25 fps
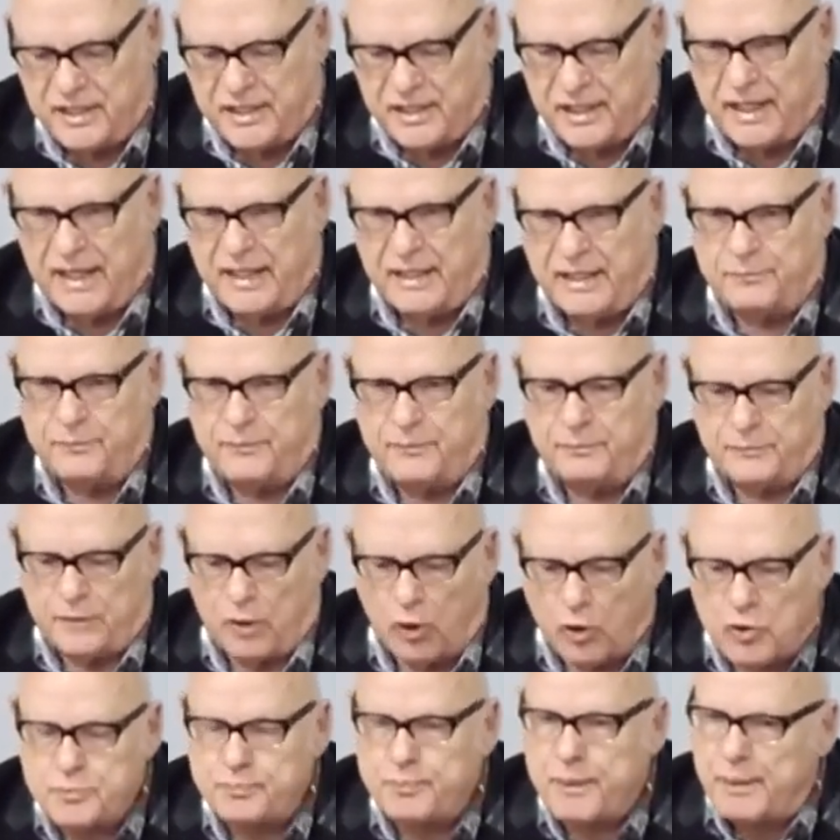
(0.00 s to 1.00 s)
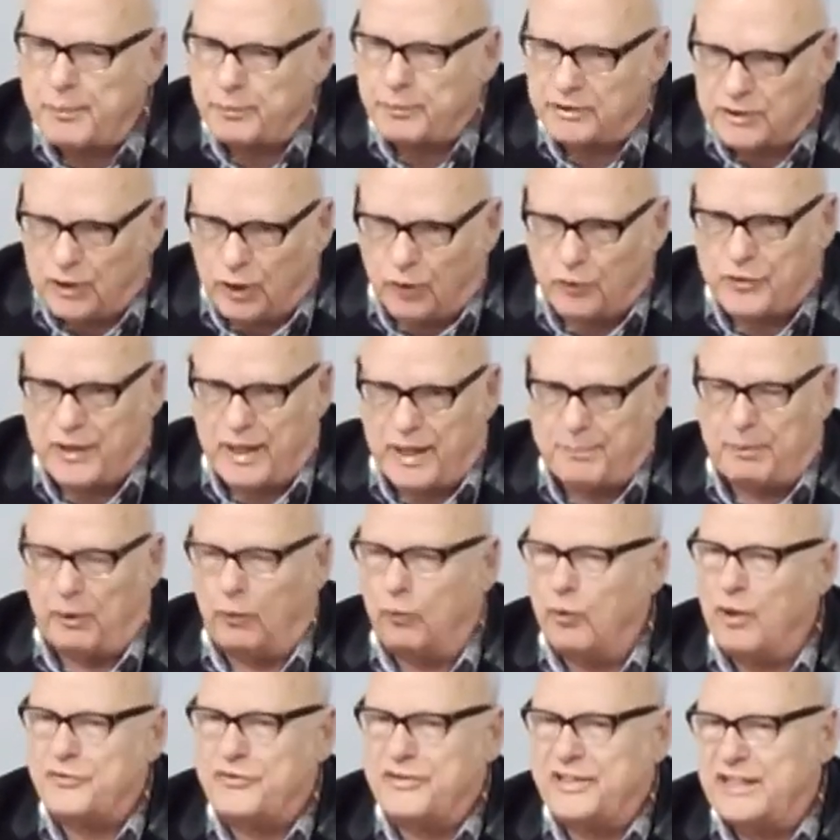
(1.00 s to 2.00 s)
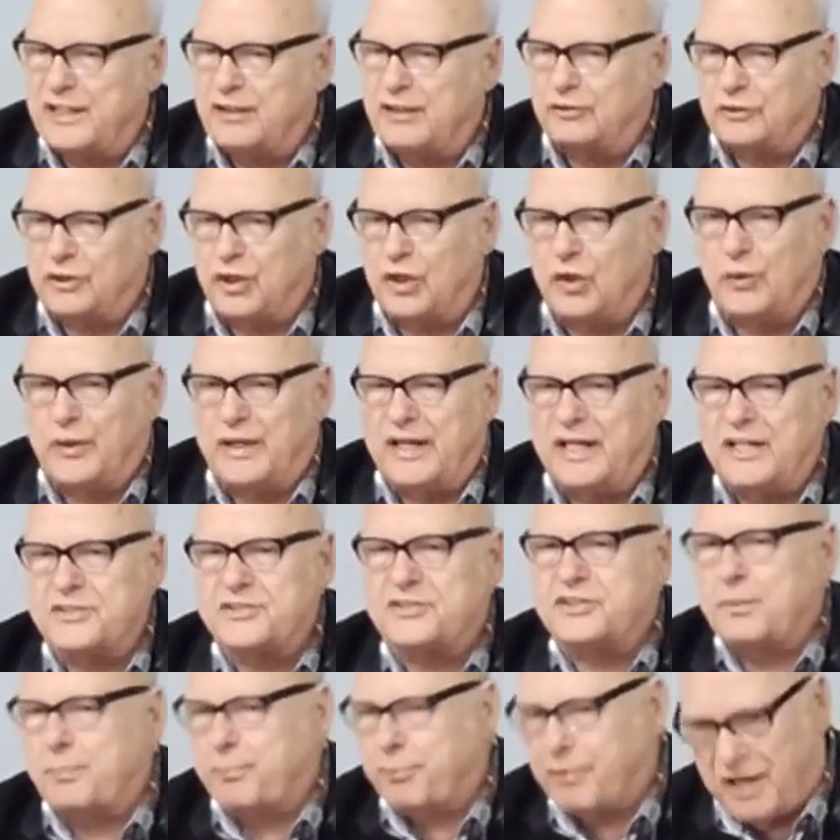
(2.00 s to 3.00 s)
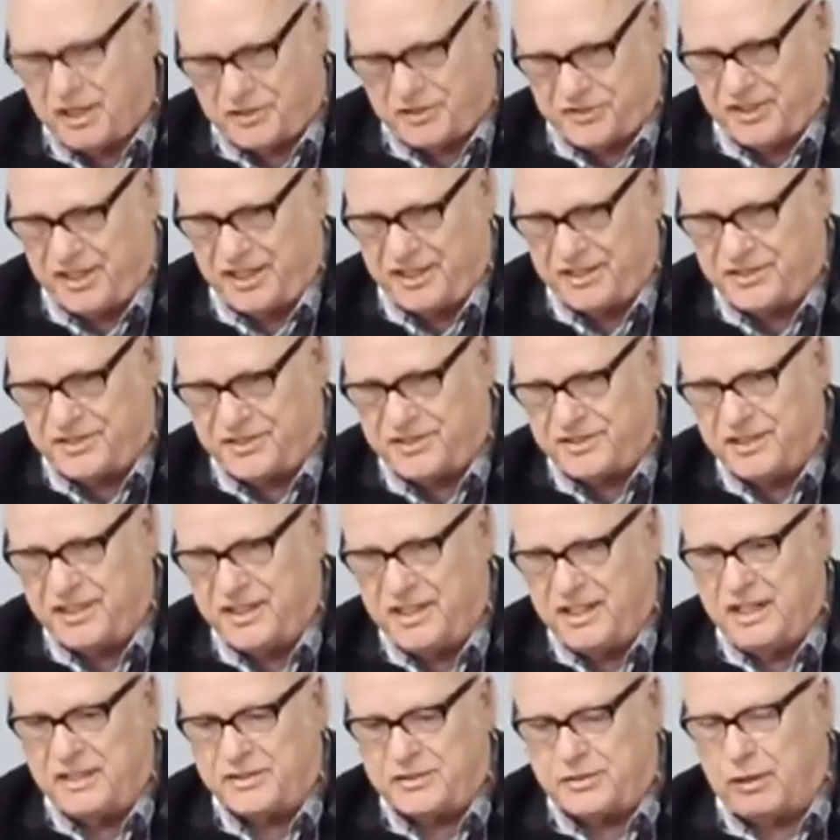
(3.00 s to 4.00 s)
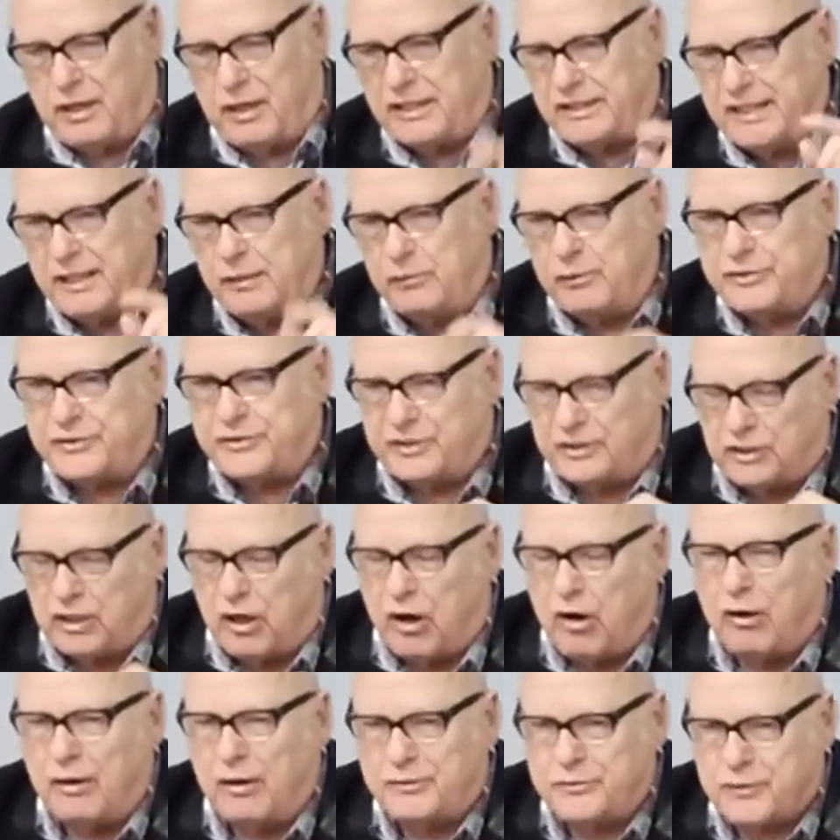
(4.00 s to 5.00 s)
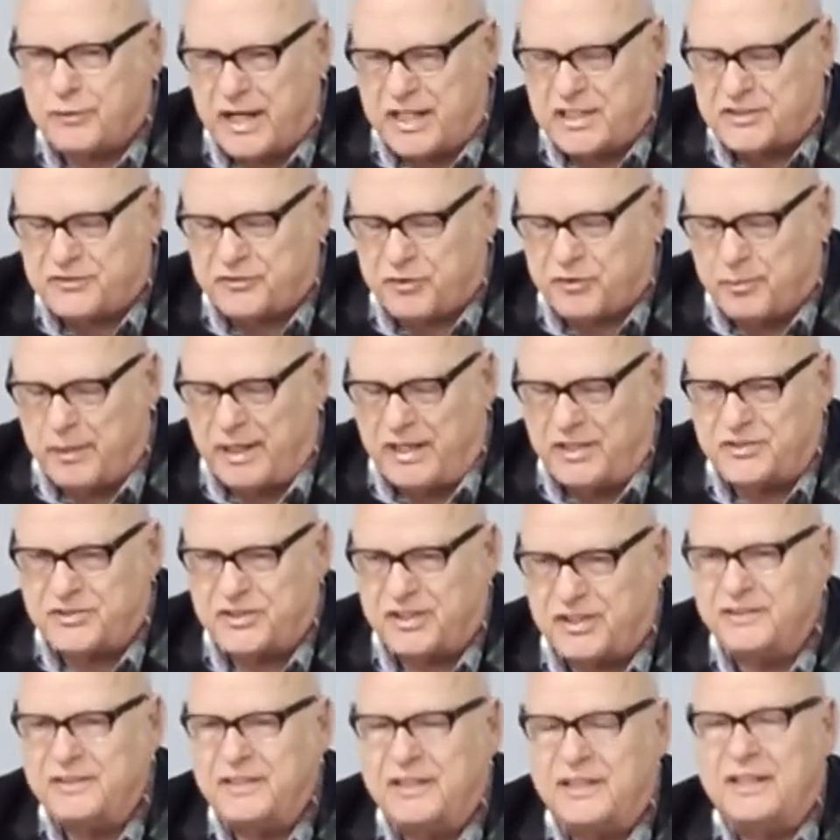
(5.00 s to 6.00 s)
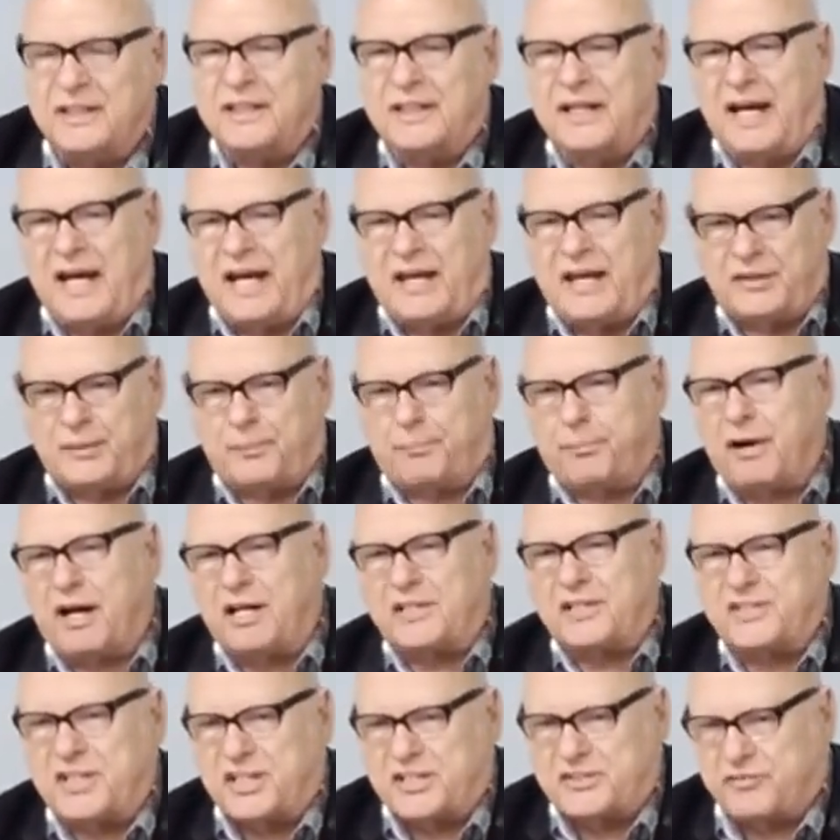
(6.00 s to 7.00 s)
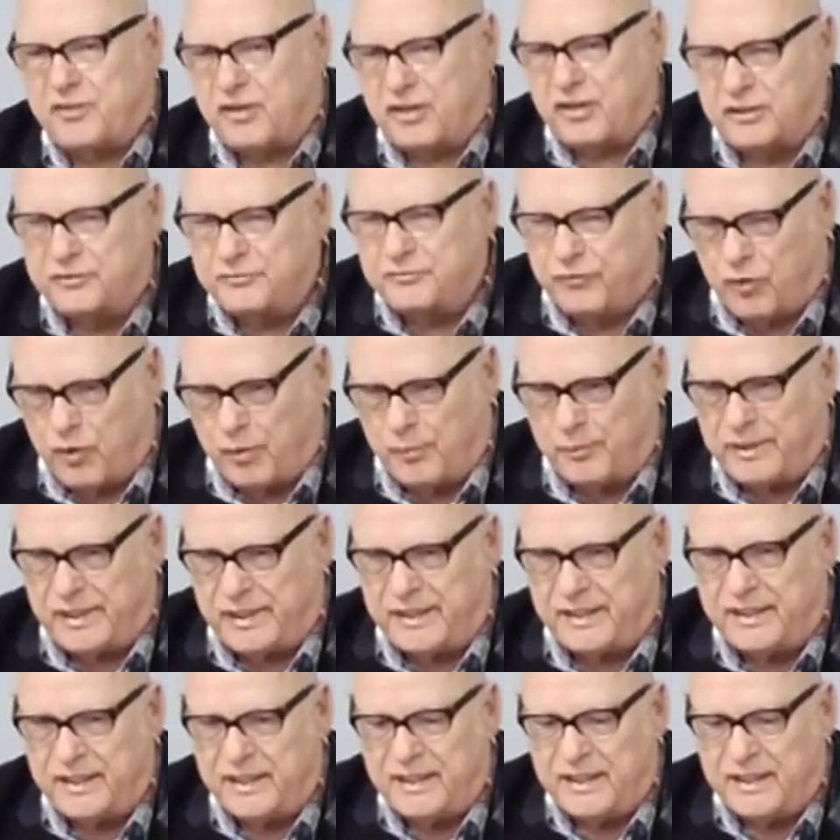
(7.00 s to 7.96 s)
And most people know that, but what they don't know is the process. So I deal with the law of transformation and the process for conformity.